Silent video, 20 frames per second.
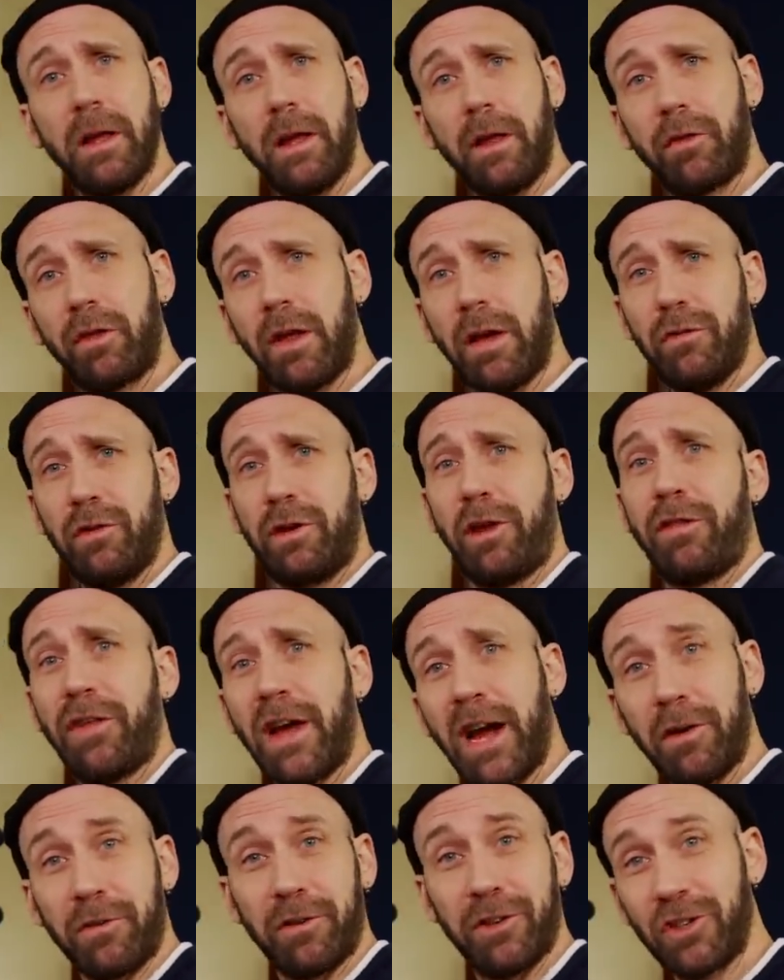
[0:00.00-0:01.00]

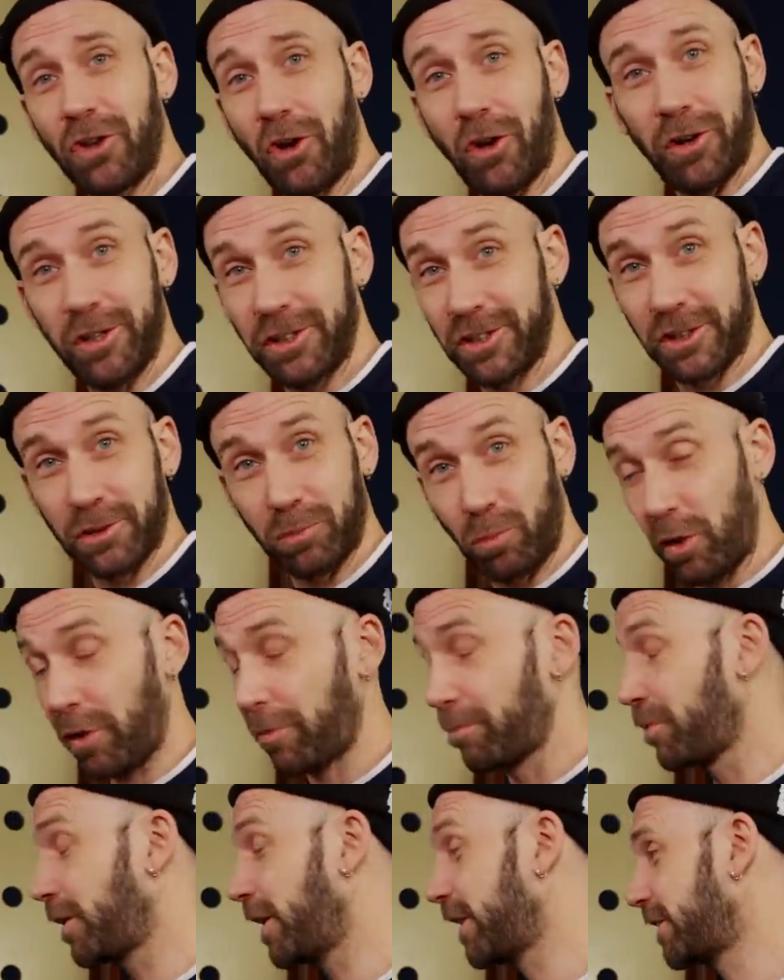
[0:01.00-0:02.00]
$70,000
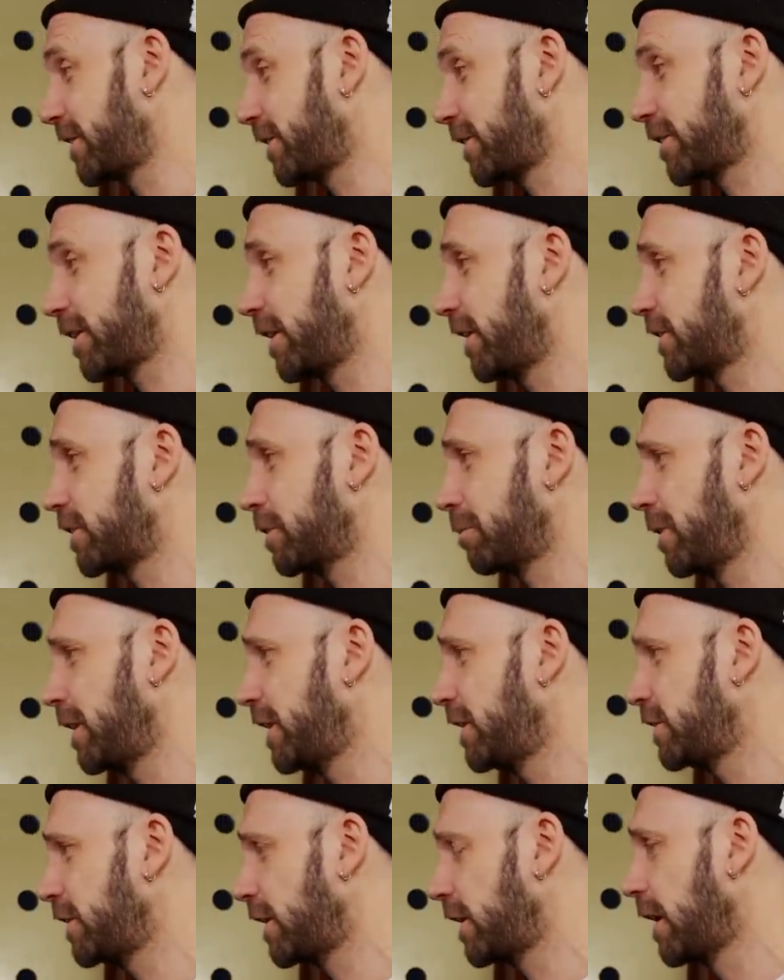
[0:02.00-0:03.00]
worth prizes. It's
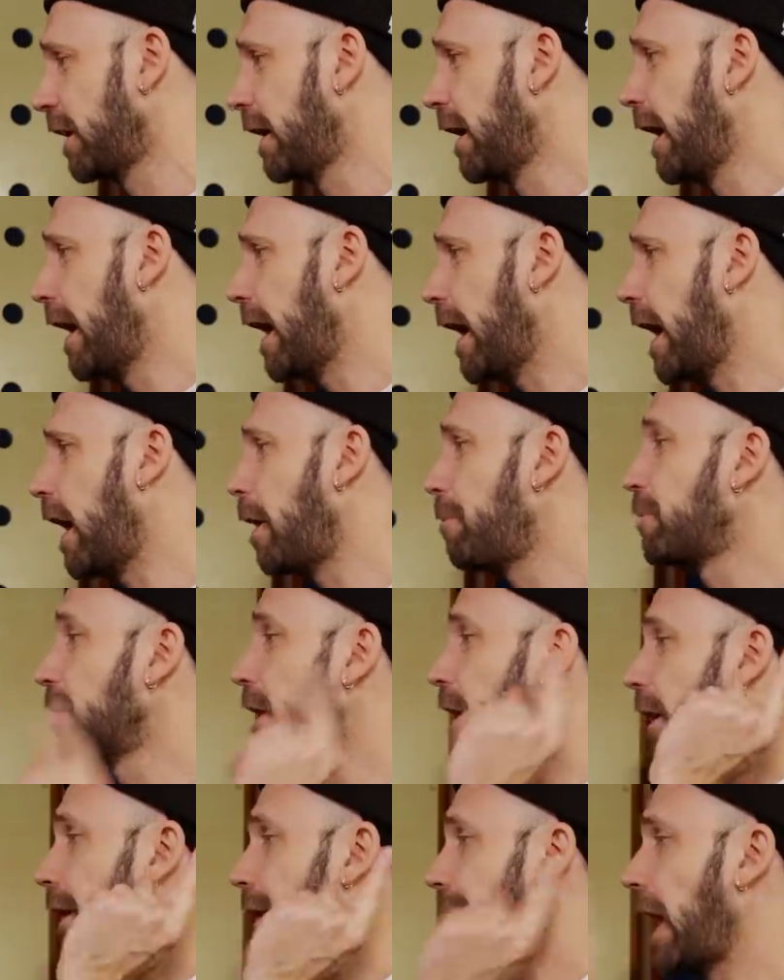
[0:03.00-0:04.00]
amazing.
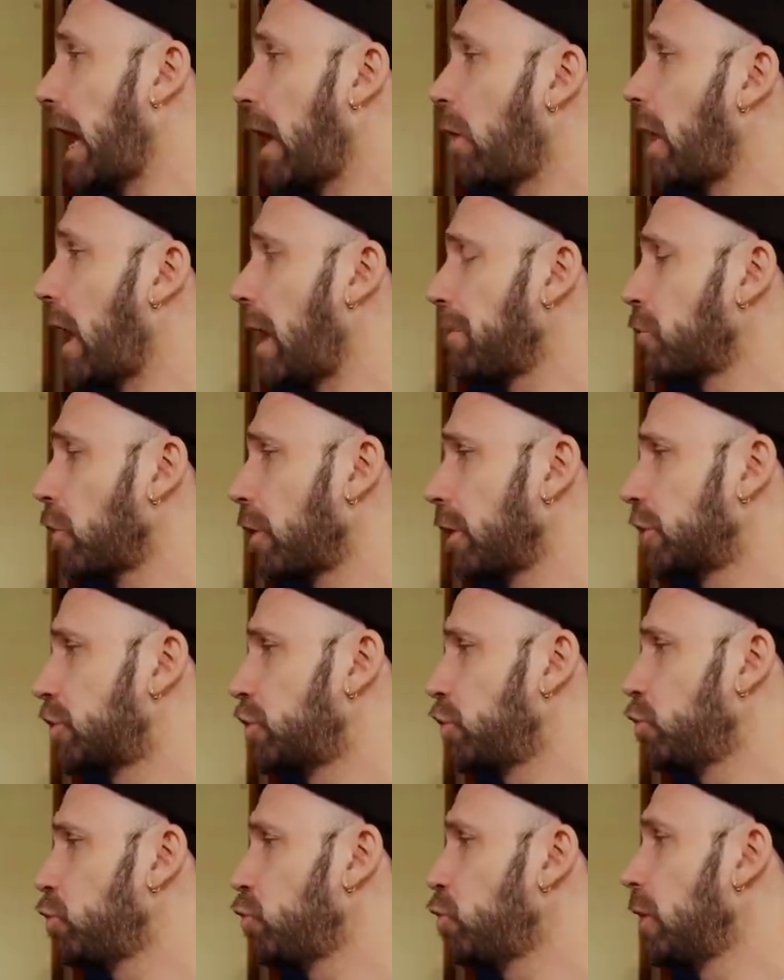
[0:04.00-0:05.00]
Now I'm gonna
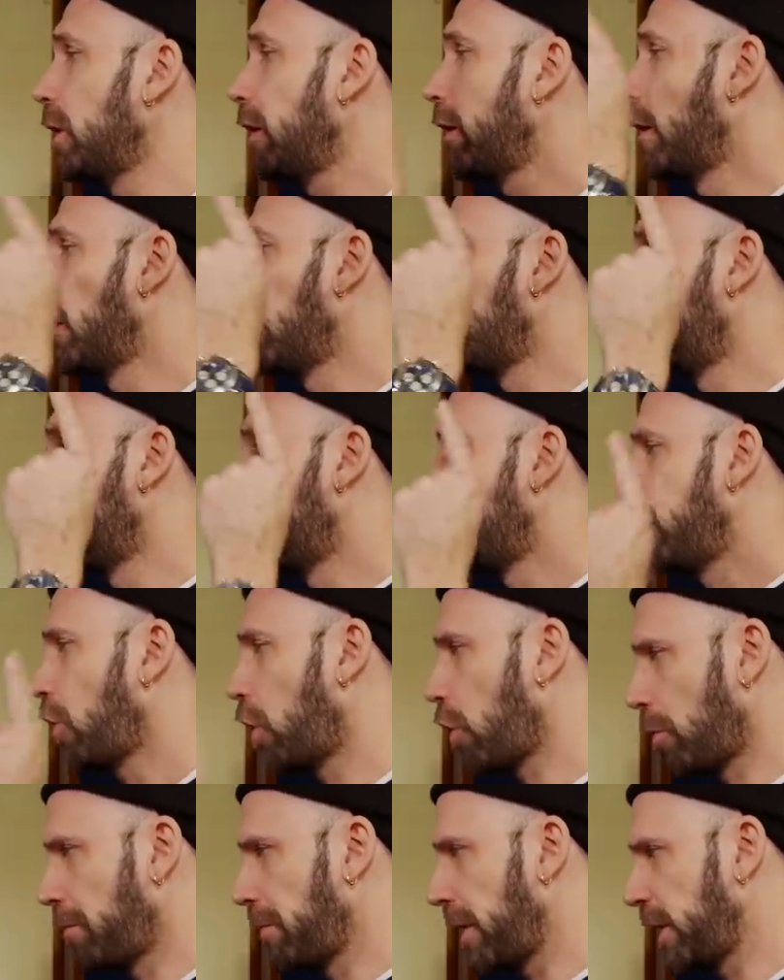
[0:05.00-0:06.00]
do the
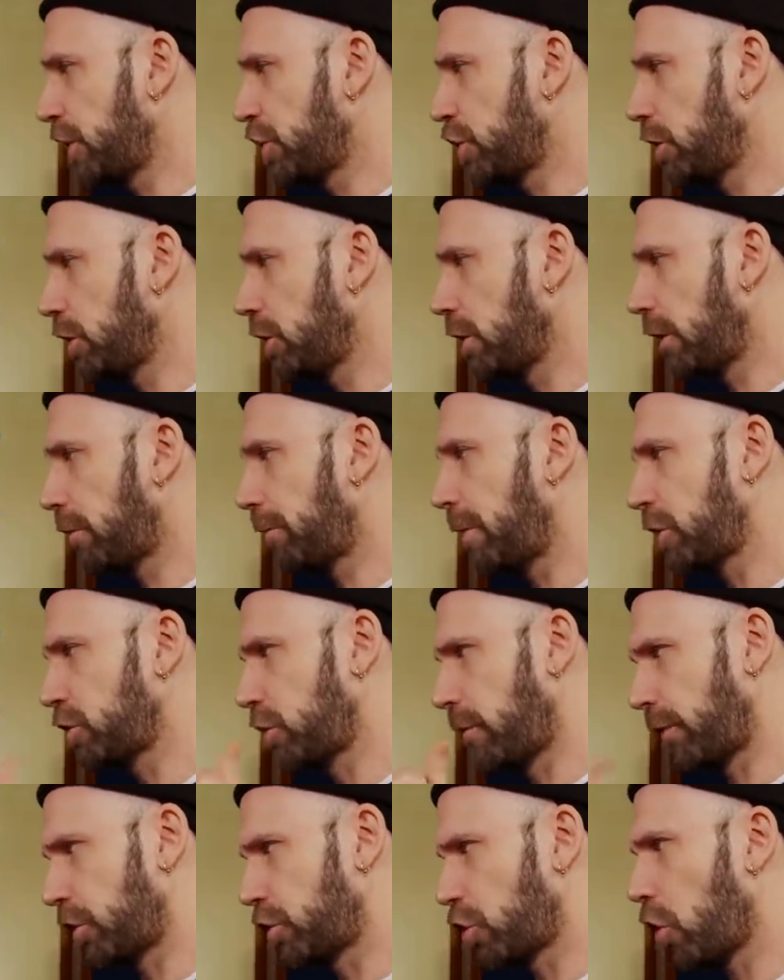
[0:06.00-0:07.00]
automation, especially
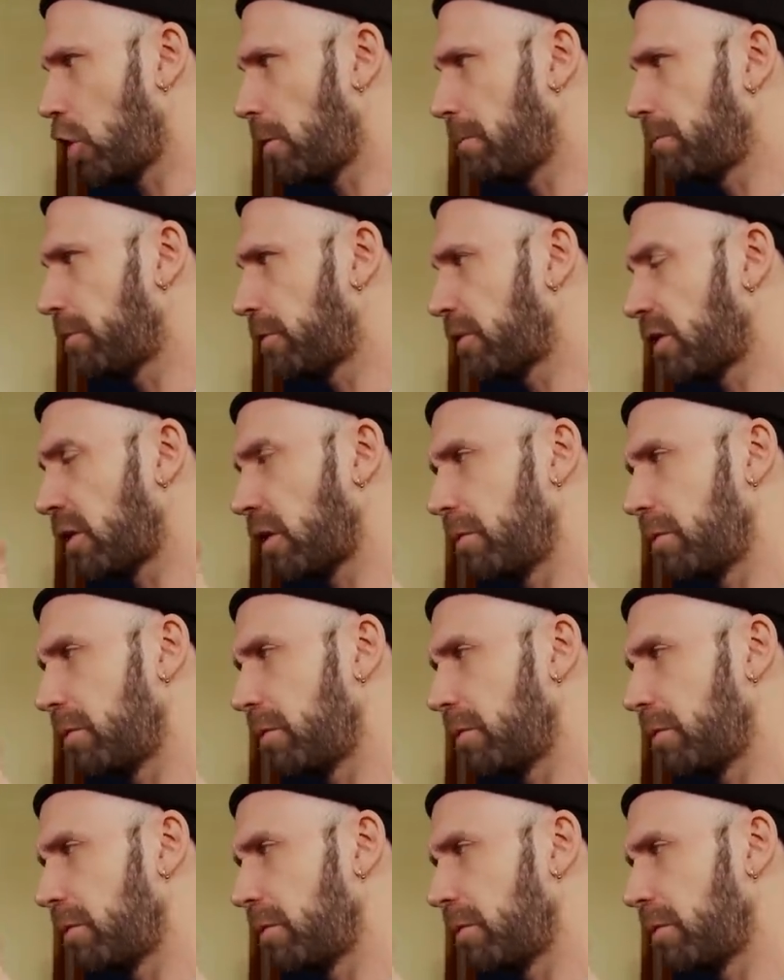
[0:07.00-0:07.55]
of the toms,